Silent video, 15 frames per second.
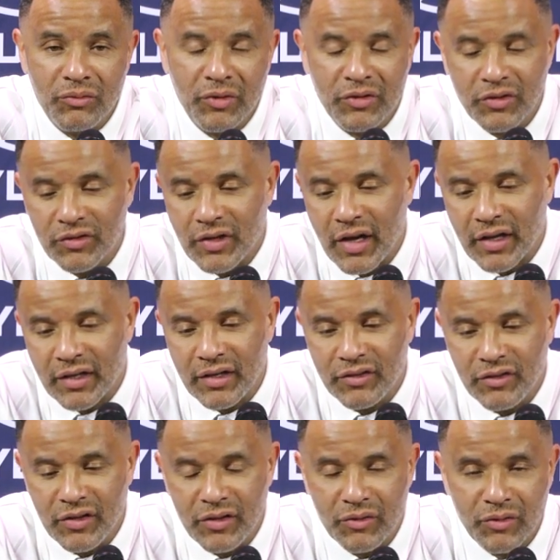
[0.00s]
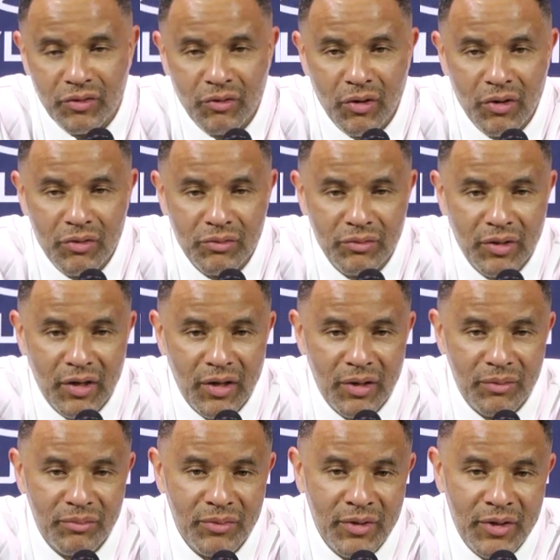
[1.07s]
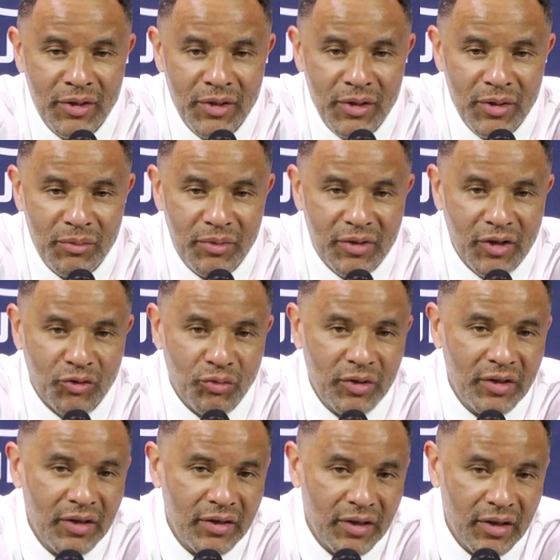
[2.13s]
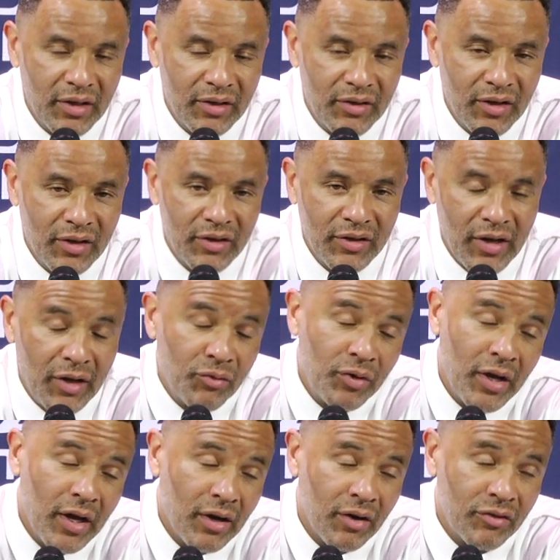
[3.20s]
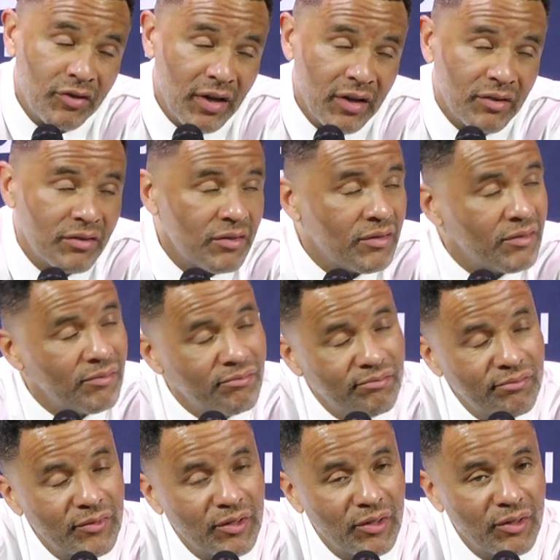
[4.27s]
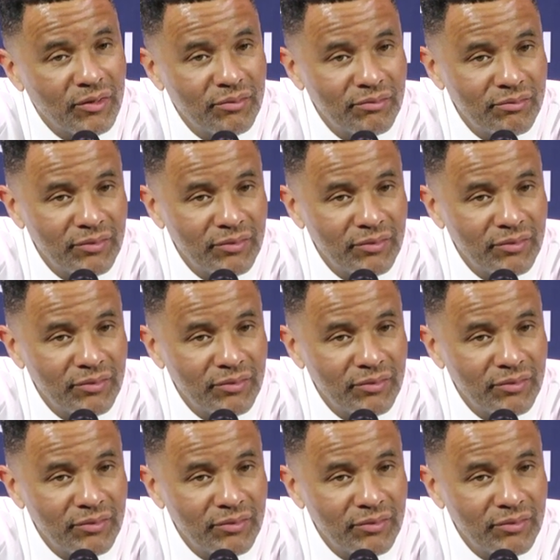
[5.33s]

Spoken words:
We just got to continue to grow because we didn't get it done. The night we had our chances, you know.